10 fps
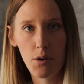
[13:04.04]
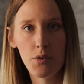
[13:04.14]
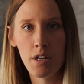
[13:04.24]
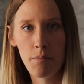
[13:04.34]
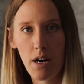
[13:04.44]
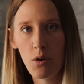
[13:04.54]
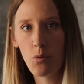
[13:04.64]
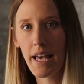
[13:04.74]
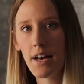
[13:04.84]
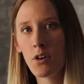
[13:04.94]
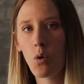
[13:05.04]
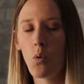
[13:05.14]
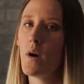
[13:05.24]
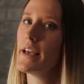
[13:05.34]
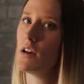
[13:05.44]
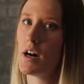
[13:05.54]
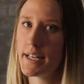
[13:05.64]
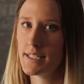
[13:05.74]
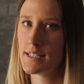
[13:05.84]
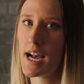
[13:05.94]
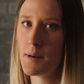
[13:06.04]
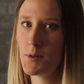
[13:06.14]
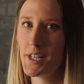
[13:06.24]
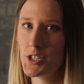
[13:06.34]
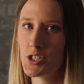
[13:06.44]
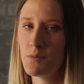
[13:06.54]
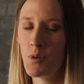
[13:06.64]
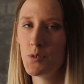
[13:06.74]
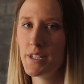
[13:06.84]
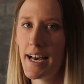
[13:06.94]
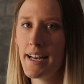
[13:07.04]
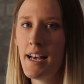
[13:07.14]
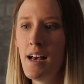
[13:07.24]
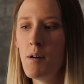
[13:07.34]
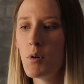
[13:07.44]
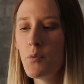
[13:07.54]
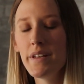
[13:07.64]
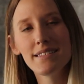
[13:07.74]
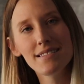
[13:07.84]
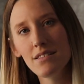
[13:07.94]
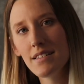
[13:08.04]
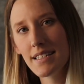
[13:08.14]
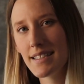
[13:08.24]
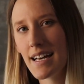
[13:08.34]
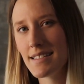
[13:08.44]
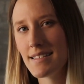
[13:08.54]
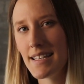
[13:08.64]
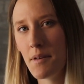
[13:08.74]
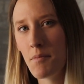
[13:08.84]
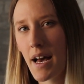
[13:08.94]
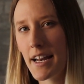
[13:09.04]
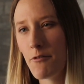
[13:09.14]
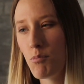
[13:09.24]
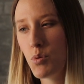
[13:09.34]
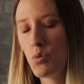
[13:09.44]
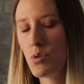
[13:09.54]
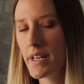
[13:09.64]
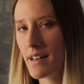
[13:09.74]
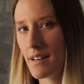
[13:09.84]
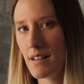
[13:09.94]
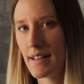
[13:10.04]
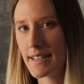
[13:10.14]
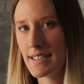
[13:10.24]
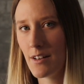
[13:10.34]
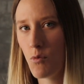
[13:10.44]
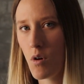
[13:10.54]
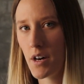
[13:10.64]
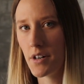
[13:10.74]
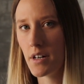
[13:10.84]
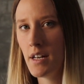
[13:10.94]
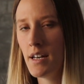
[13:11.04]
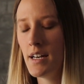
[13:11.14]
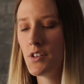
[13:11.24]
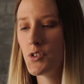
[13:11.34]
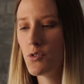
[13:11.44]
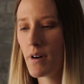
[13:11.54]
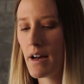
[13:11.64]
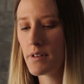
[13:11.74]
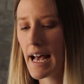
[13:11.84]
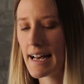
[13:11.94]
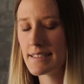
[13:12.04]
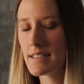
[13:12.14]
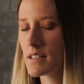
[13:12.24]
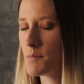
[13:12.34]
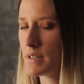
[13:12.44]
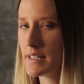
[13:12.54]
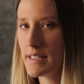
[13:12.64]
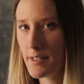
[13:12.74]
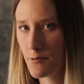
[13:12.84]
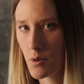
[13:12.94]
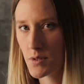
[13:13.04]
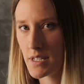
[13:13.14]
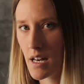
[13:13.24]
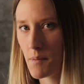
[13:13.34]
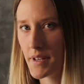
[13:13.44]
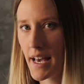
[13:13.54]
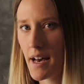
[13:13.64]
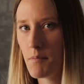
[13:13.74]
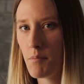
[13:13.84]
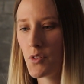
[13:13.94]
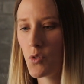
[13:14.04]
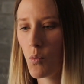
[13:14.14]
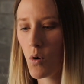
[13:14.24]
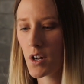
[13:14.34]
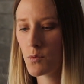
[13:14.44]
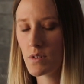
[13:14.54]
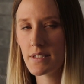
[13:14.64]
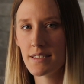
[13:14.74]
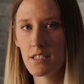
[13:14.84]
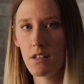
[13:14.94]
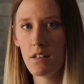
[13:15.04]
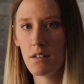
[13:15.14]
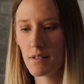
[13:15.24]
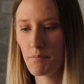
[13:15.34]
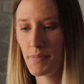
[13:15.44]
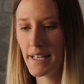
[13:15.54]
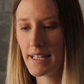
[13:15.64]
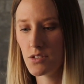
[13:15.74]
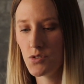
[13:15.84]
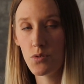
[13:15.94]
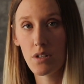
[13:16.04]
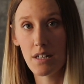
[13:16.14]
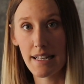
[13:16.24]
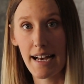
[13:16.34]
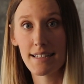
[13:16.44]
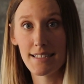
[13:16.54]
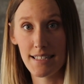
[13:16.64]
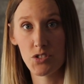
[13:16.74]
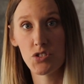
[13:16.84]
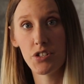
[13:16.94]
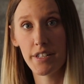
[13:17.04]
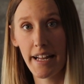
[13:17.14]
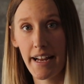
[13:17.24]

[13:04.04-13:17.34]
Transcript: out and about. We haven't quite gotten into hibernation mode yet, but we still get that same kind of pooling and collecting of water. The ground hasn't completely frozen up yet, but the water will still begin to collect in certain